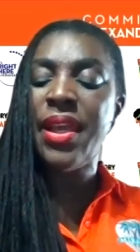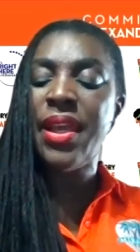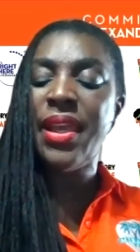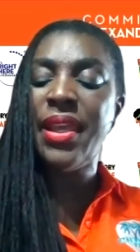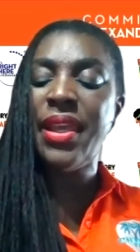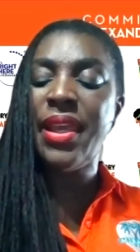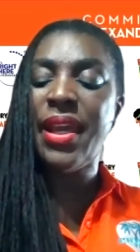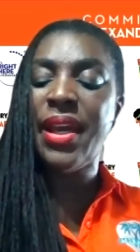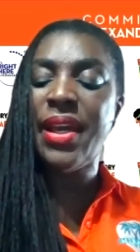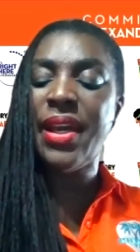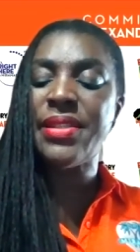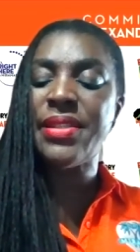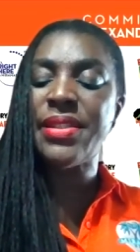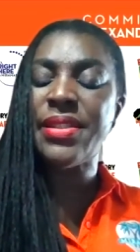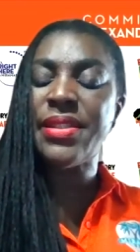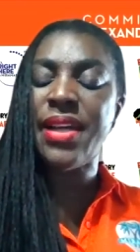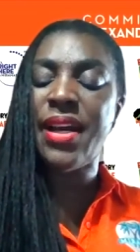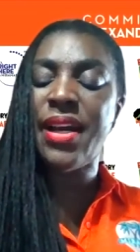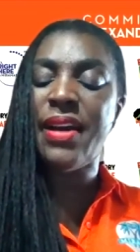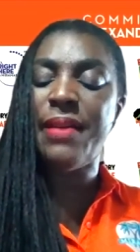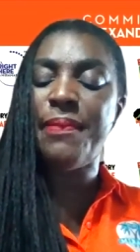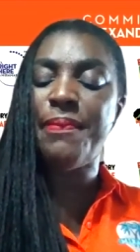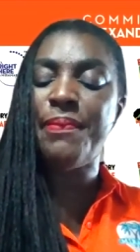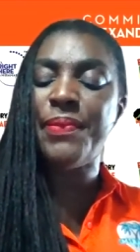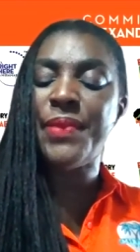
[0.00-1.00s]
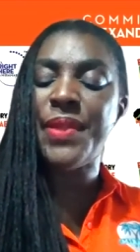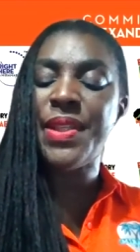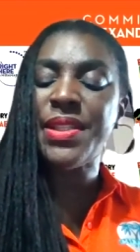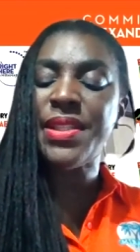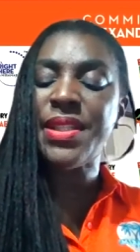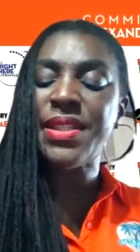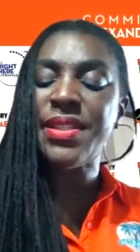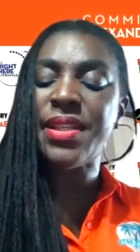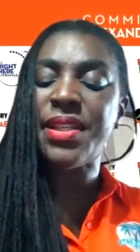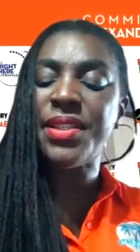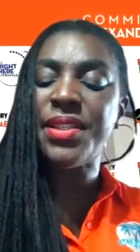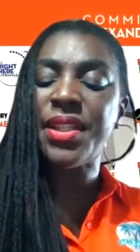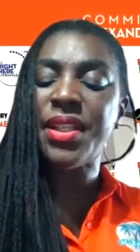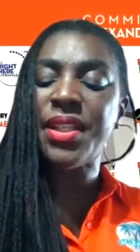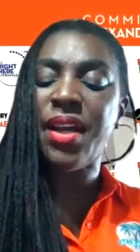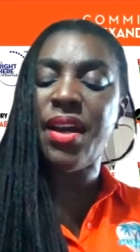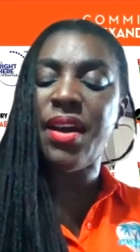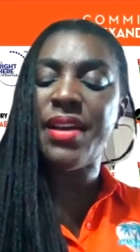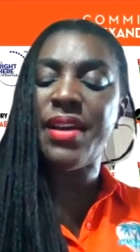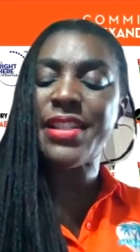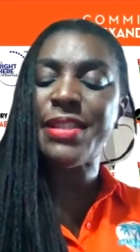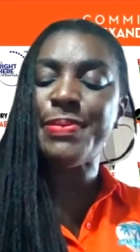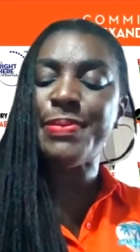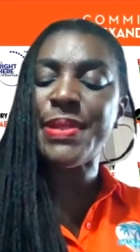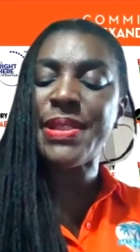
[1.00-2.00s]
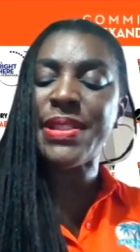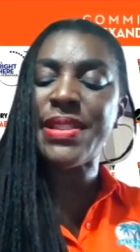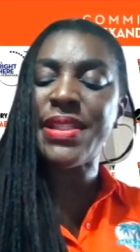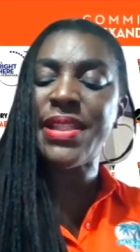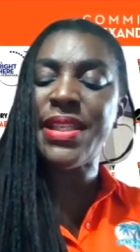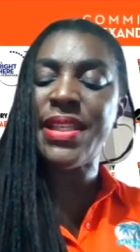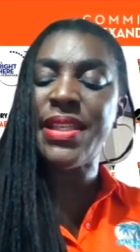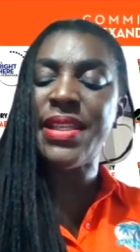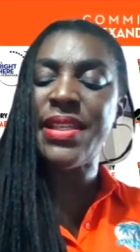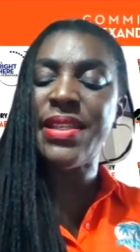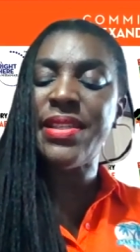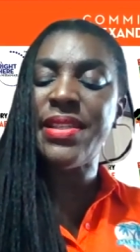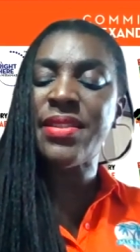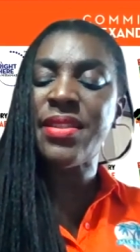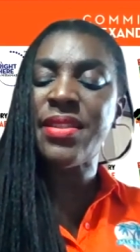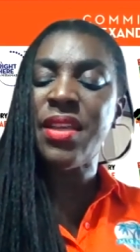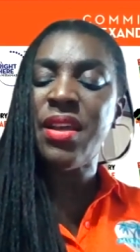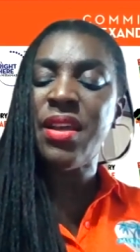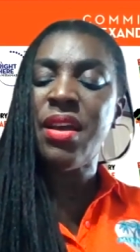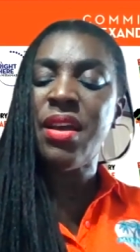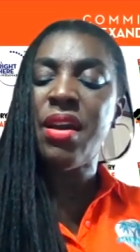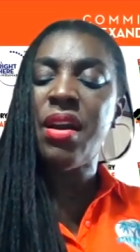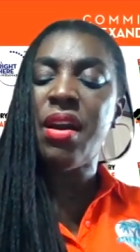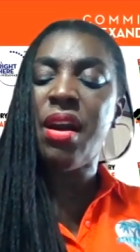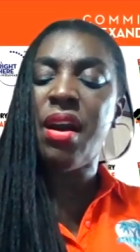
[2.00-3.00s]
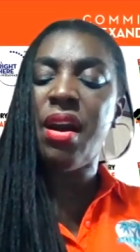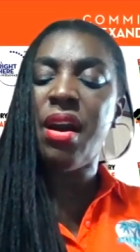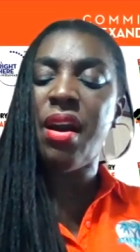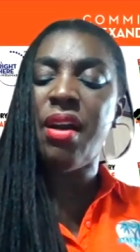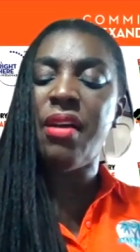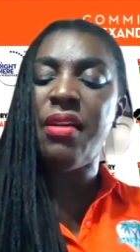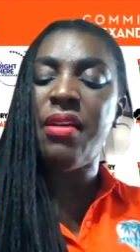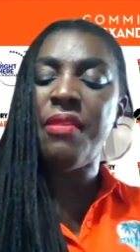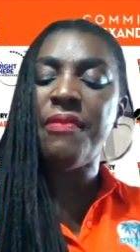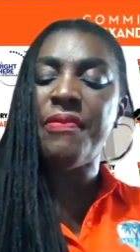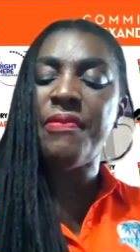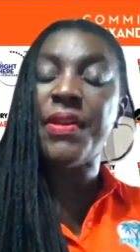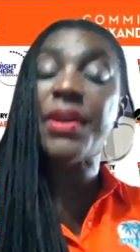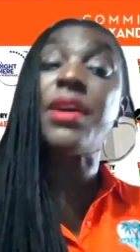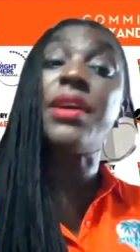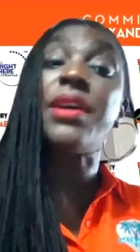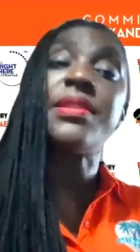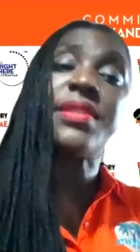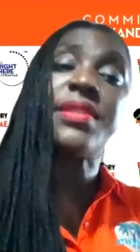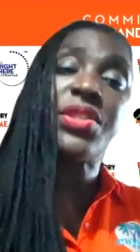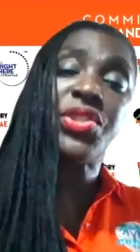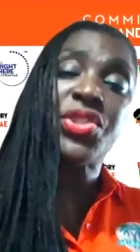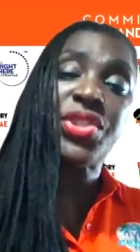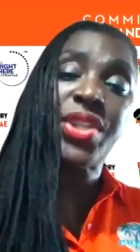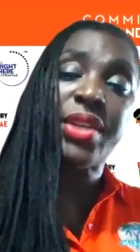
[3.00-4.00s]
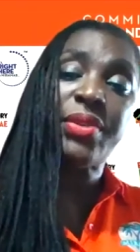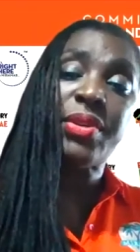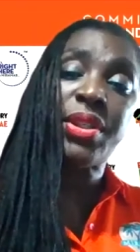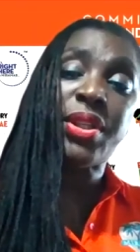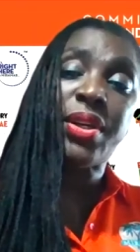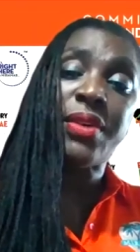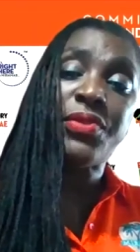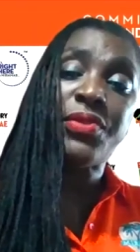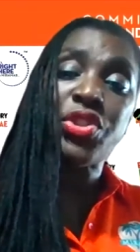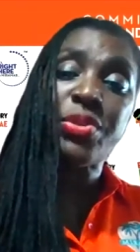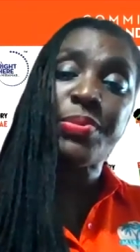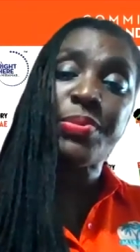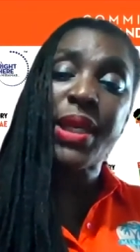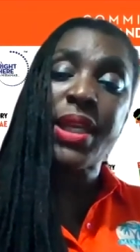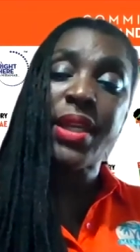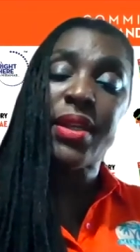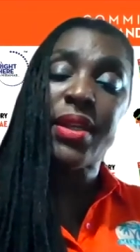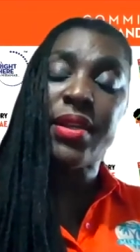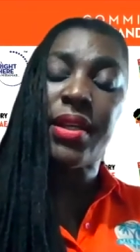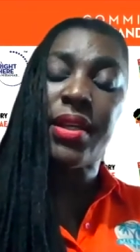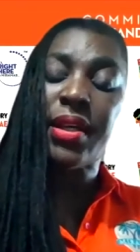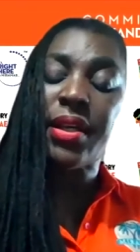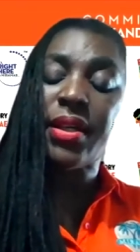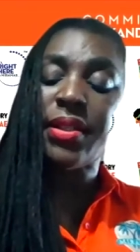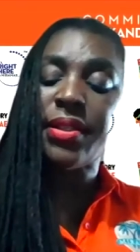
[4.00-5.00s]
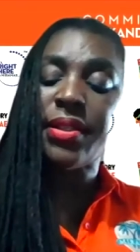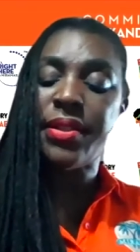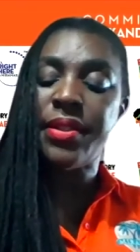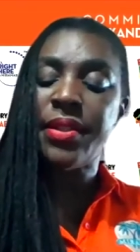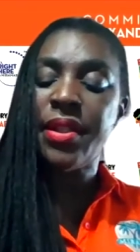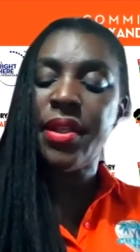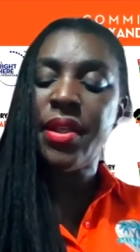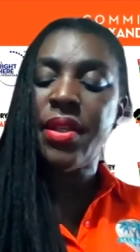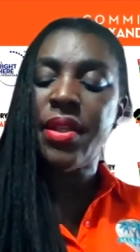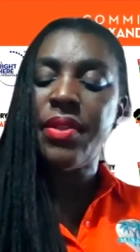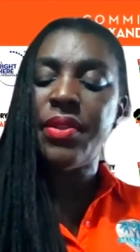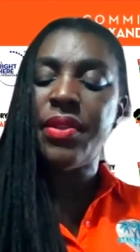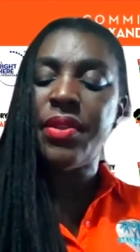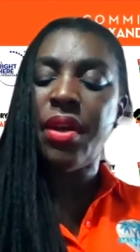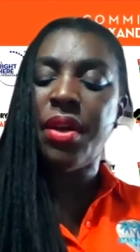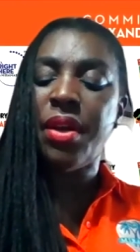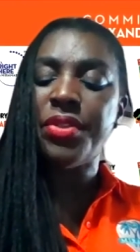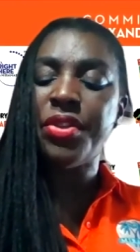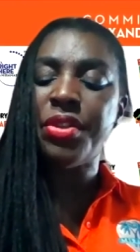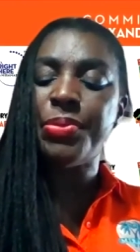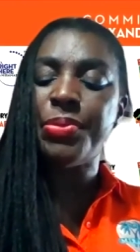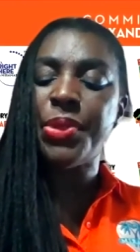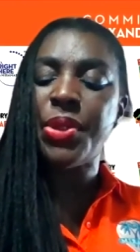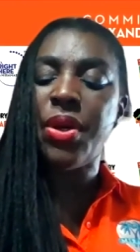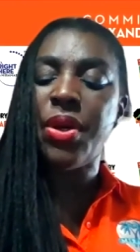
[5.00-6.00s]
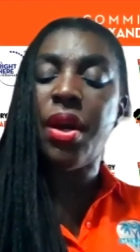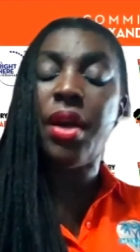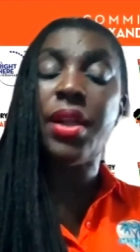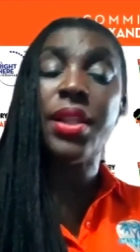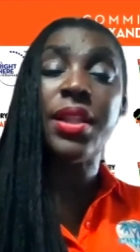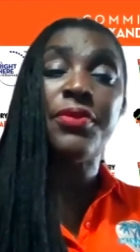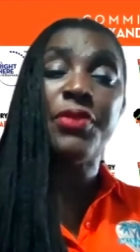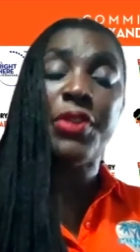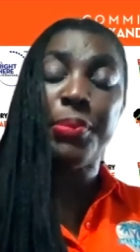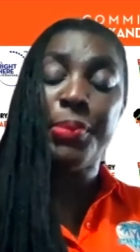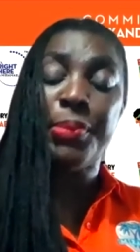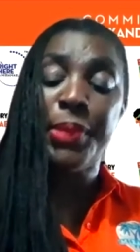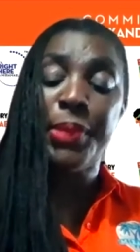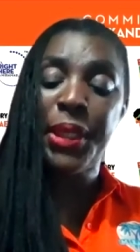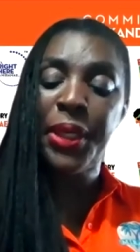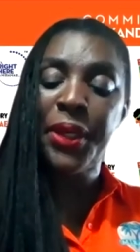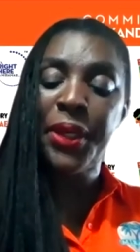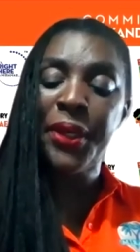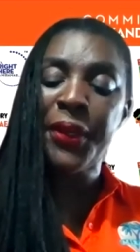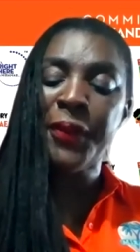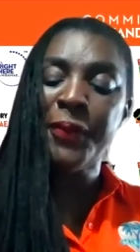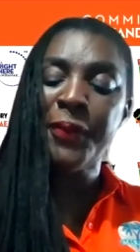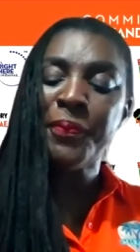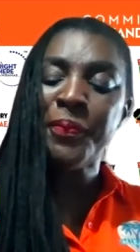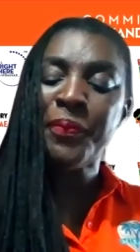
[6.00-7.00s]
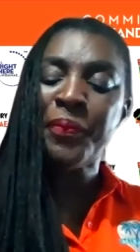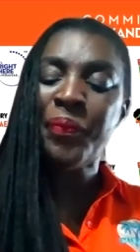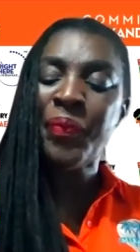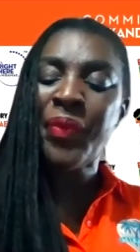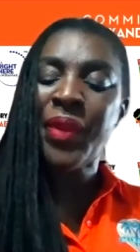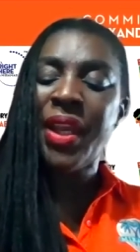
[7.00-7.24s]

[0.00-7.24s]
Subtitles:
And this is under the auspices of the Consul General of Jamaica, the Honorable Oliver Mayer,